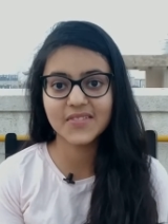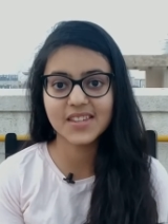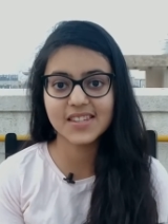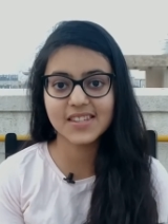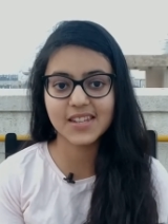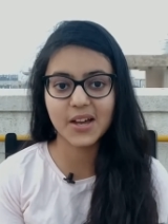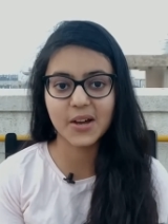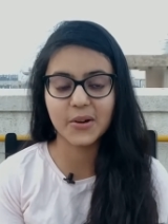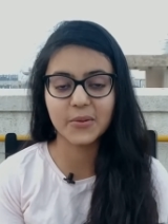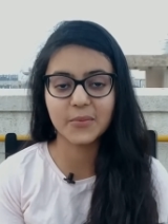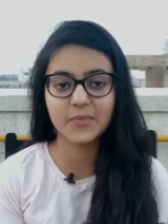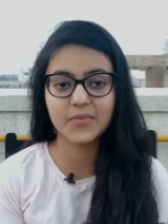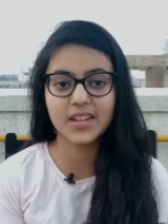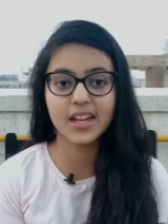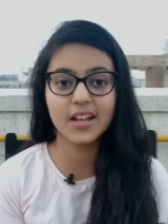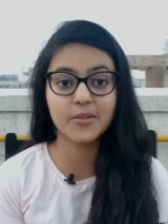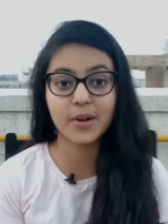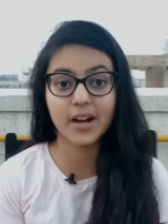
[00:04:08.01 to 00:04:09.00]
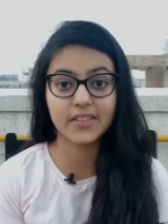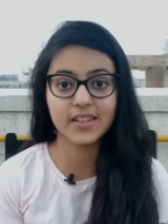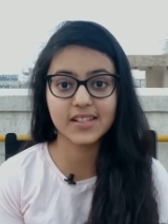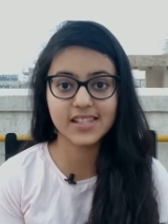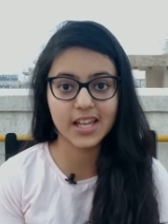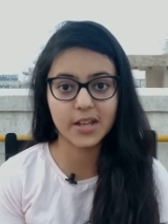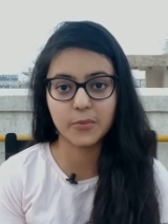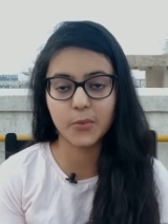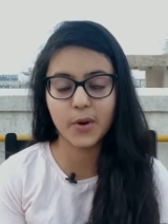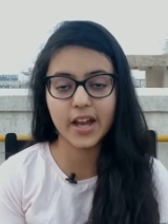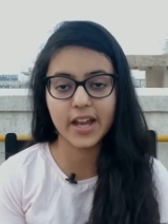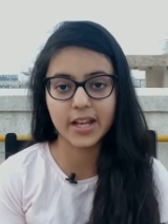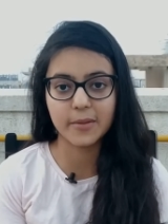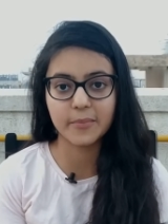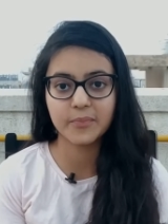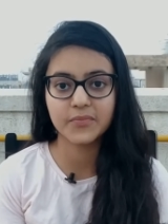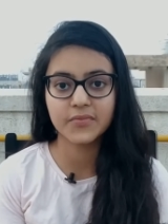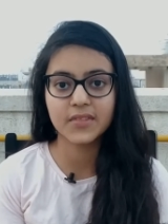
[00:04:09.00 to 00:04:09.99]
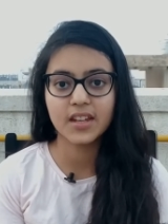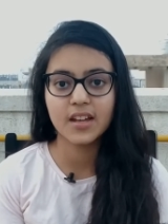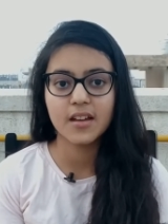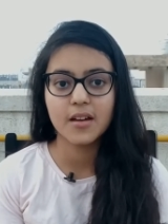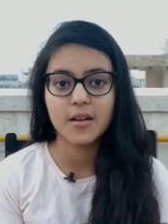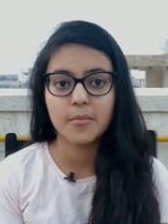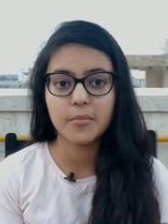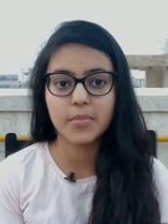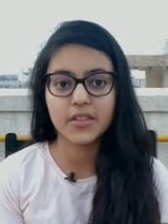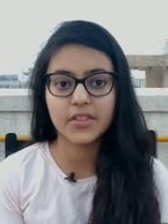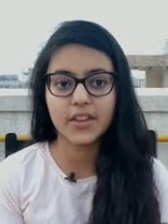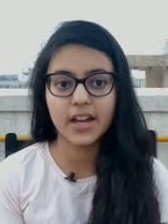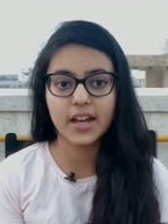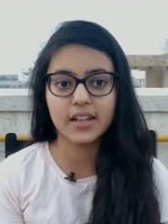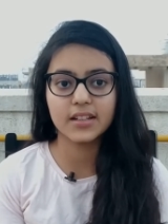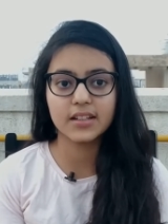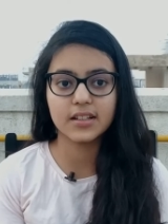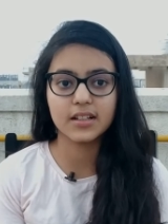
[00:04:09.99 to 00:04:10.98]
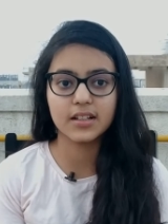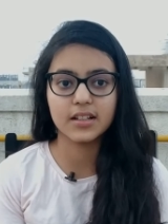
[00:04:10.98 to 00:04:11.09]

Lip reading: so he'll write the same way. But then